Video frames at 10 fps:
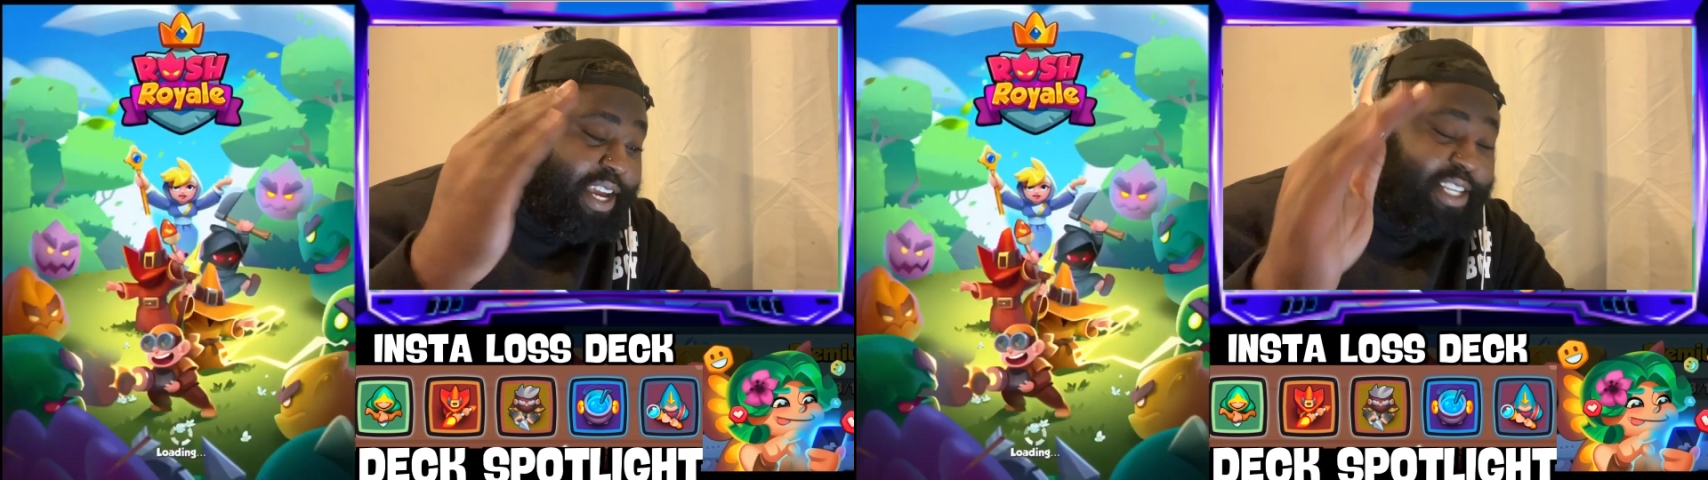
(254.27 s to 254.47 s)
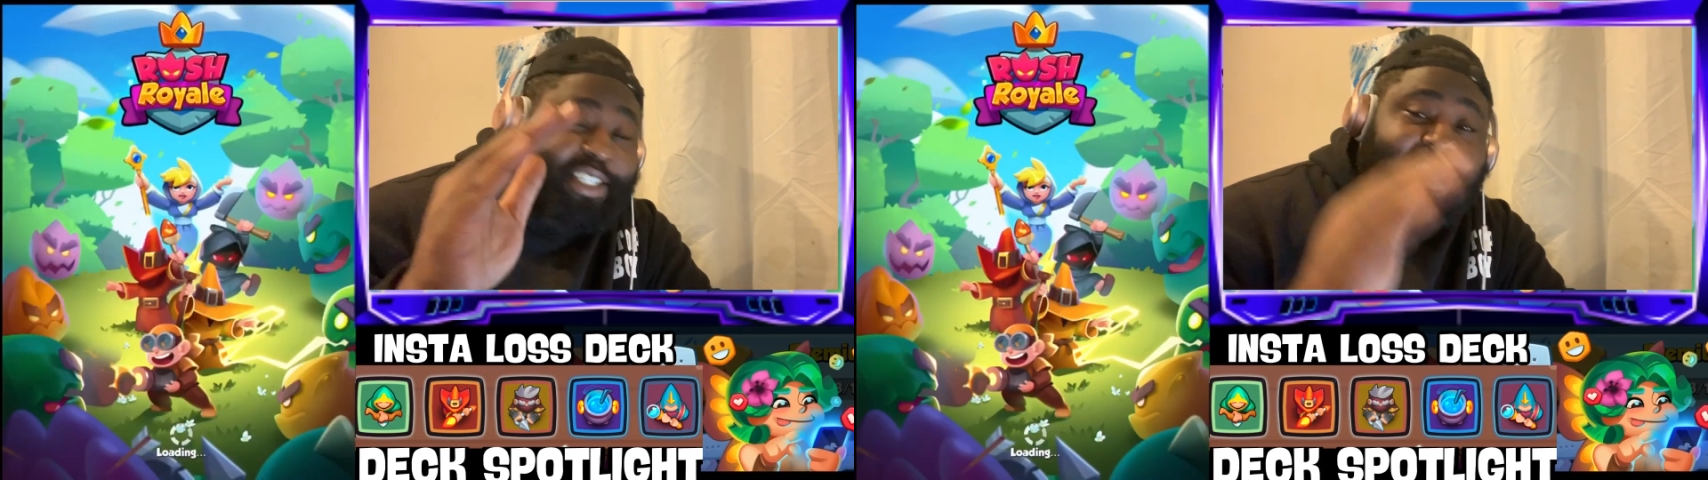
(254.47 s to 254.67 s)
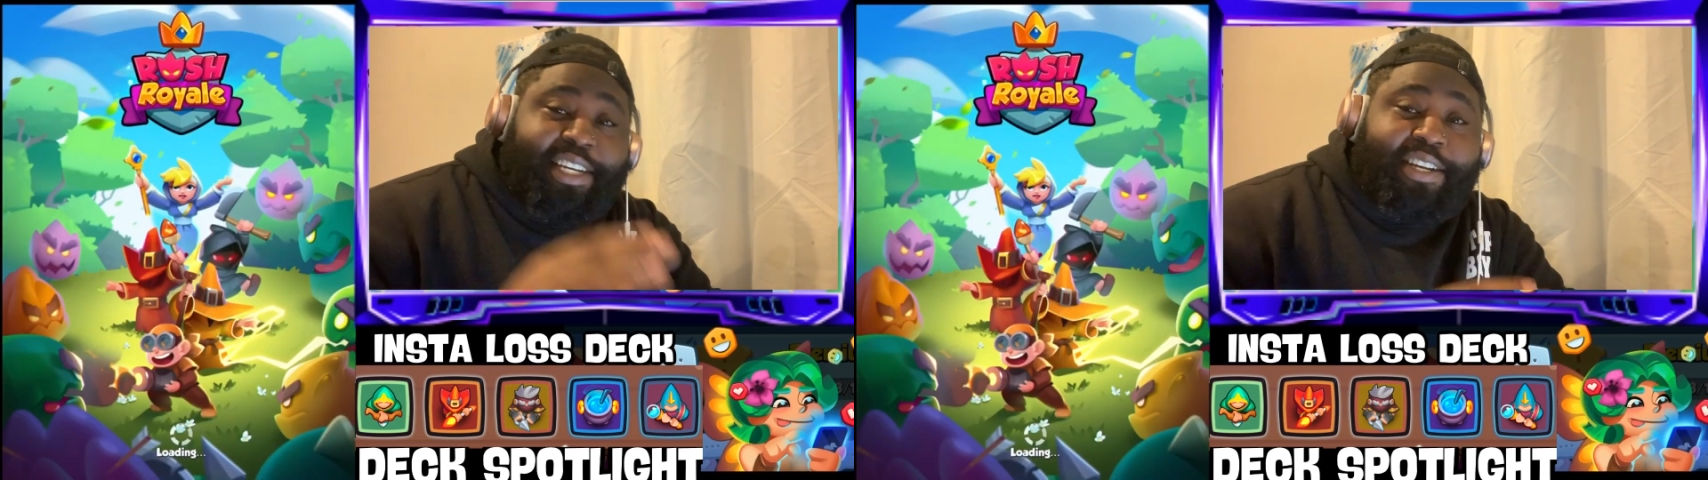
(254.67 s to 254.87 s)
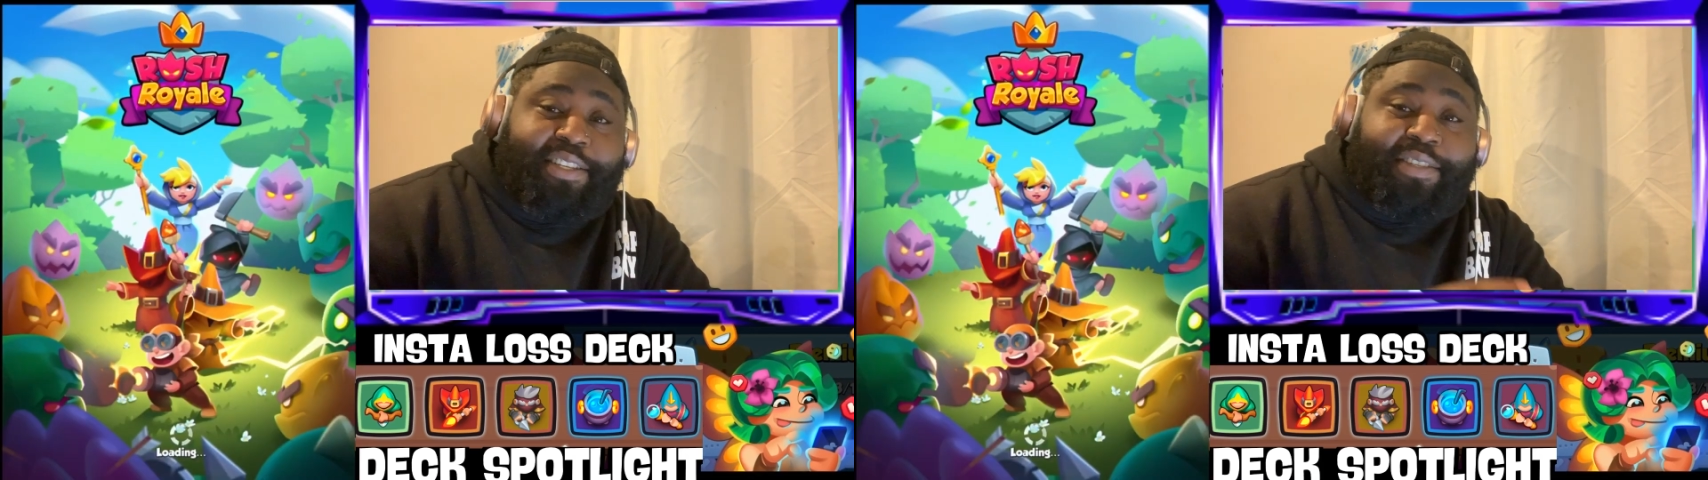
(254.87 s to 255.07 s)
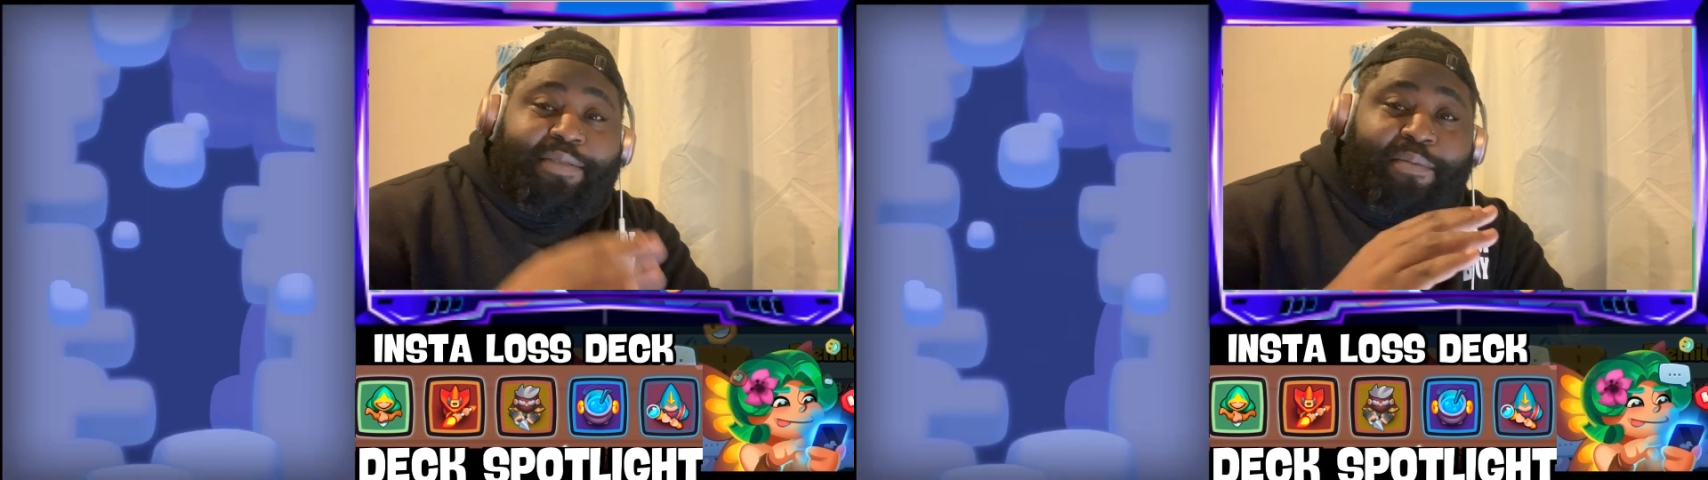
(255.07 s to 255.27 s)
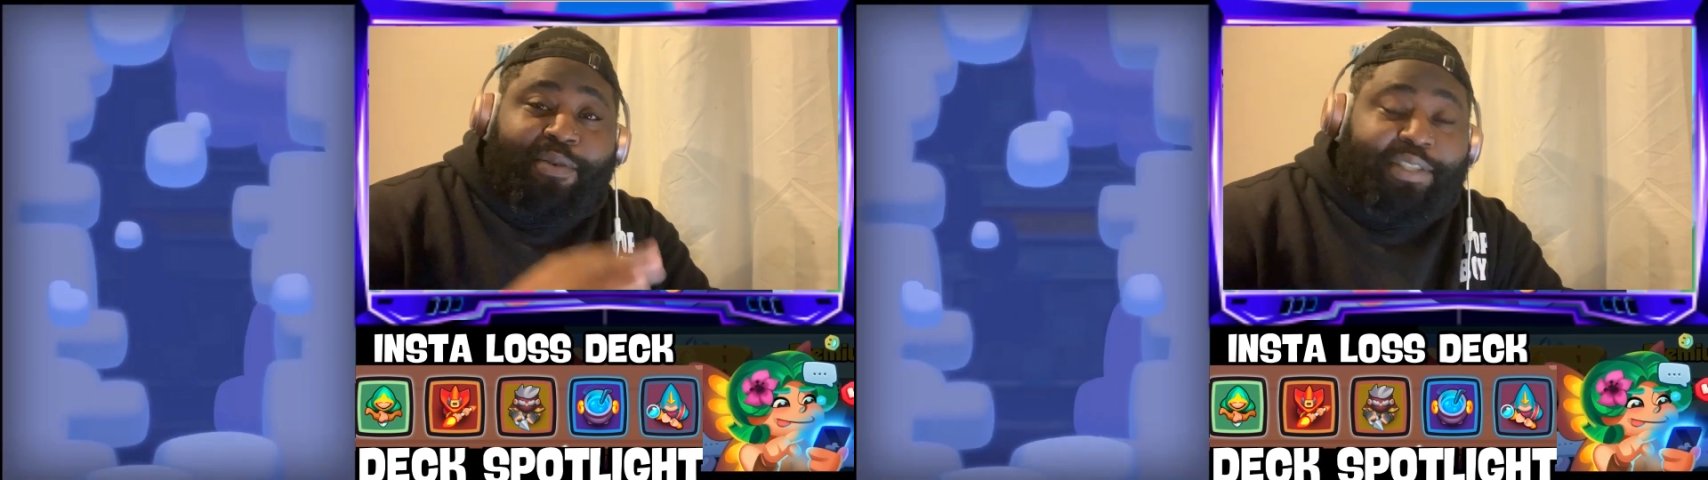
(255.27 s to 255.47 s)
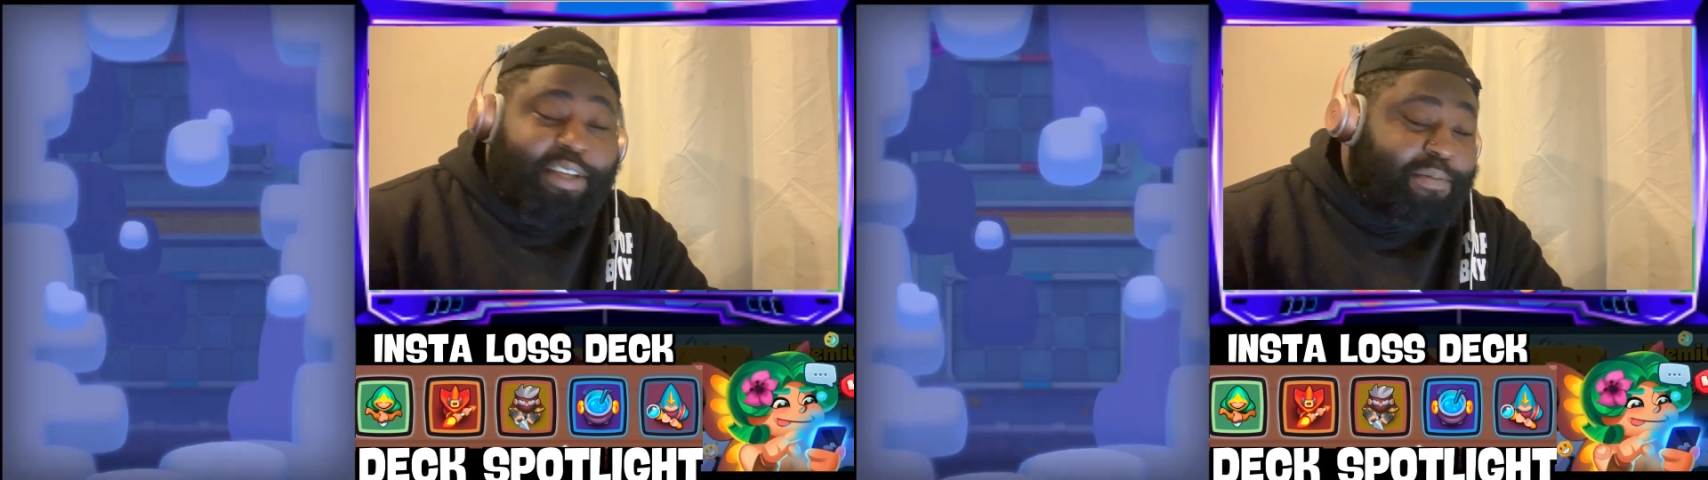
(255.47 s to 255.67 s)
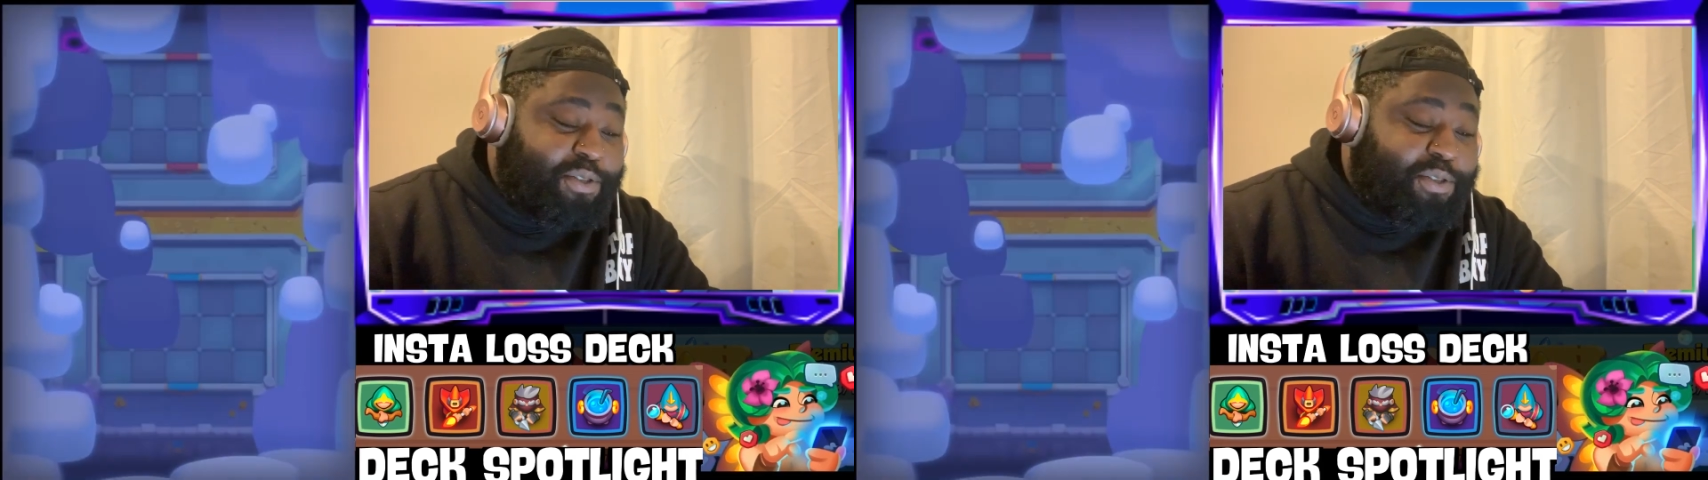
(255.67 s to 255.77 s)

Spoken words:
Engineers, some